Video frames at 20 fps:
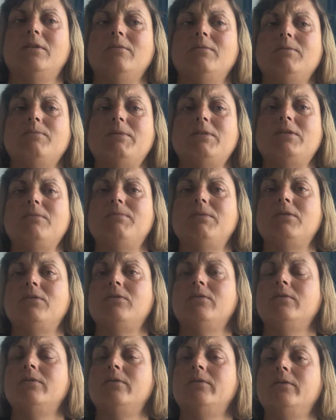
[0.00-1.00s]
Especially
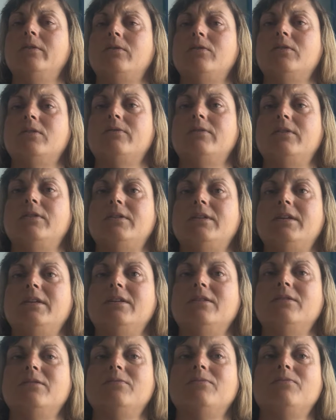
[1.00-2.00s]
being on a Christmas
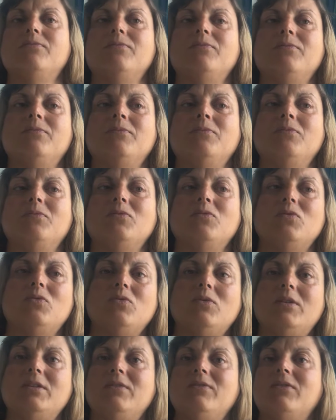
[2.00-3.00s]
holiday and
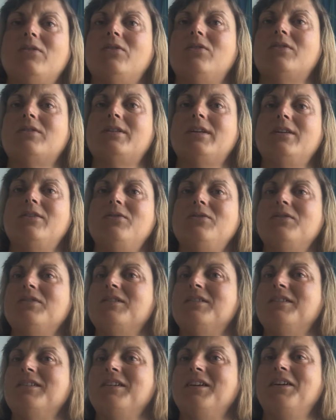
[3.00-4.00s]
trying different
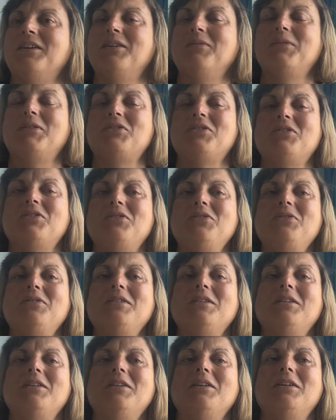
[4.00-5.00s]
cocktails, as you do.
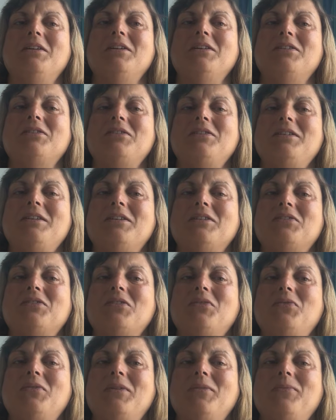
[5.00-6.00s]
So yeah,
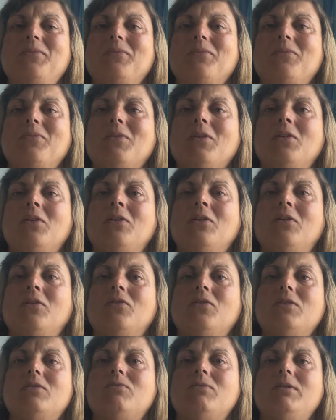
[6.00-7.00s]
so
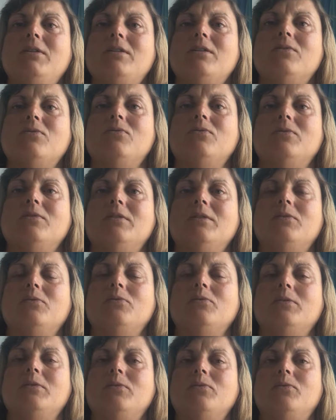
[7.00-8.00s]
this week,
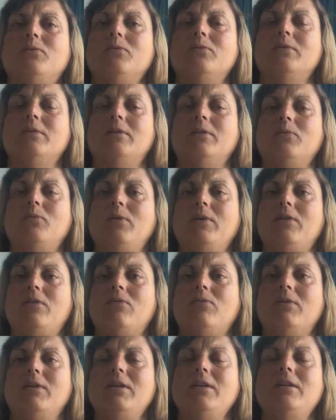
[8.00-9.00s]
week
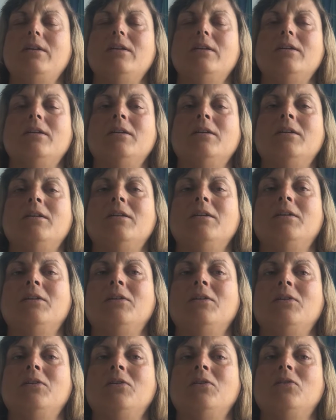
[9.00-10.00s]
three,
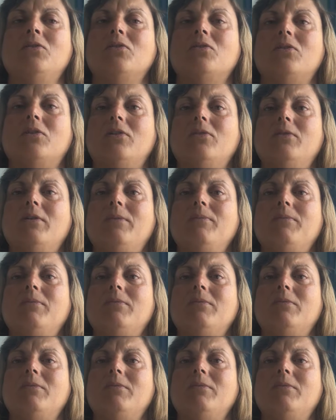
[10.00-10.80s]
so